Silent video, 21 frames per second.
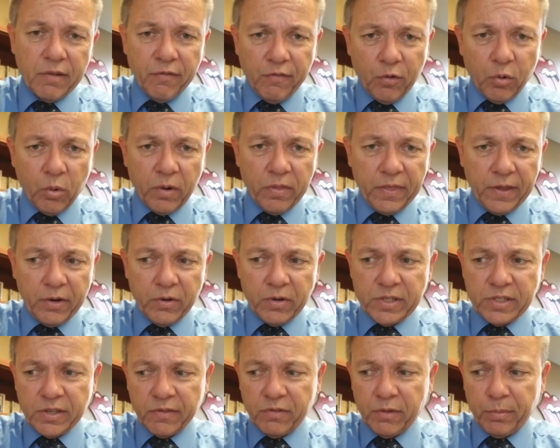Four
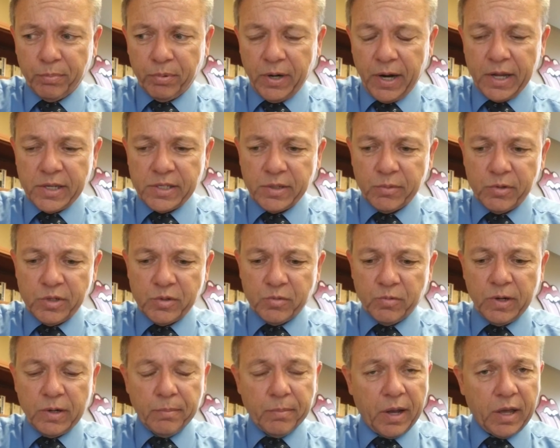Theories of the Press. It was
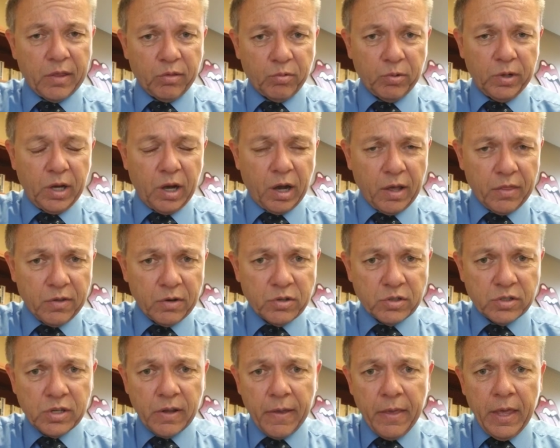written by three
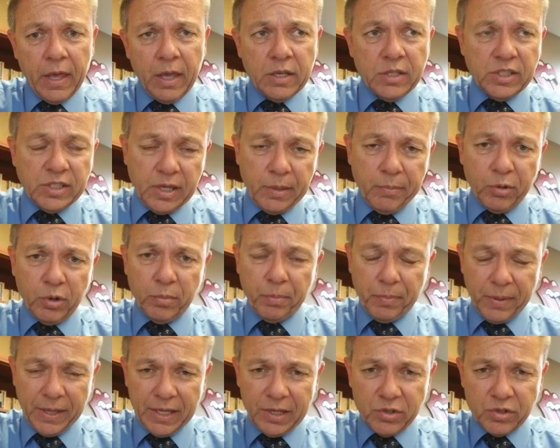authors, Siebert,
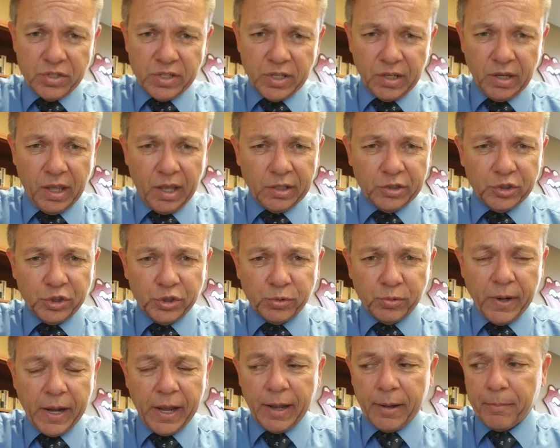Peterson, and
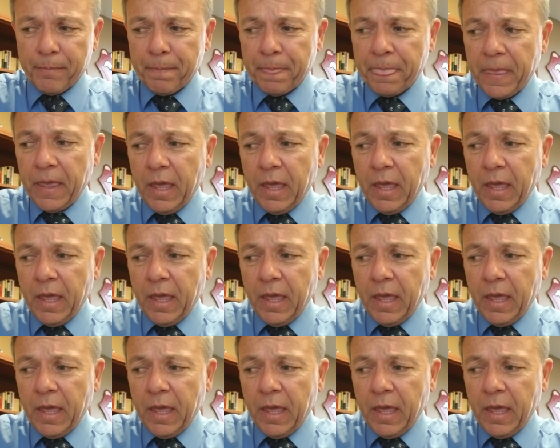Schramm.